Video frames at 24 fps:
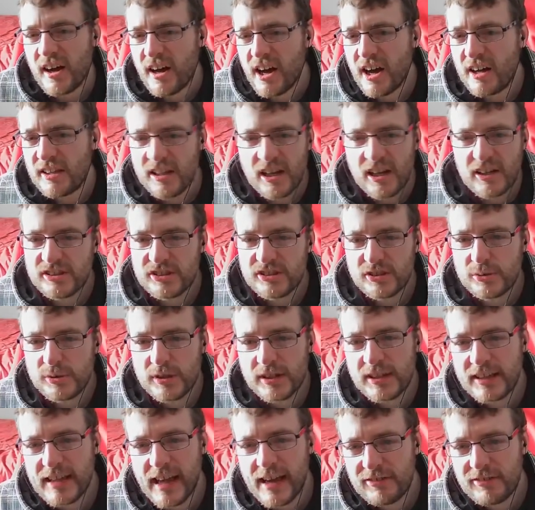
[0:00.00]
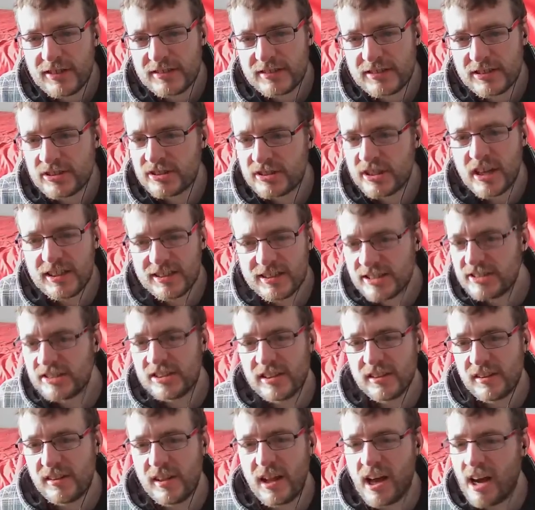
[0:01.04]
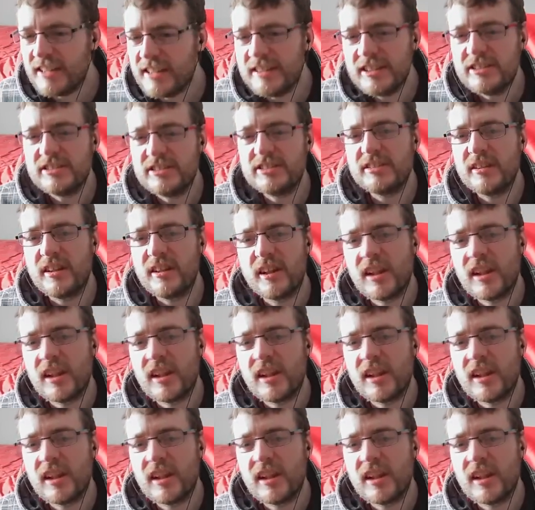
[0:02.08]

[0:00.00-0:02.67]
I liked all the characters. I just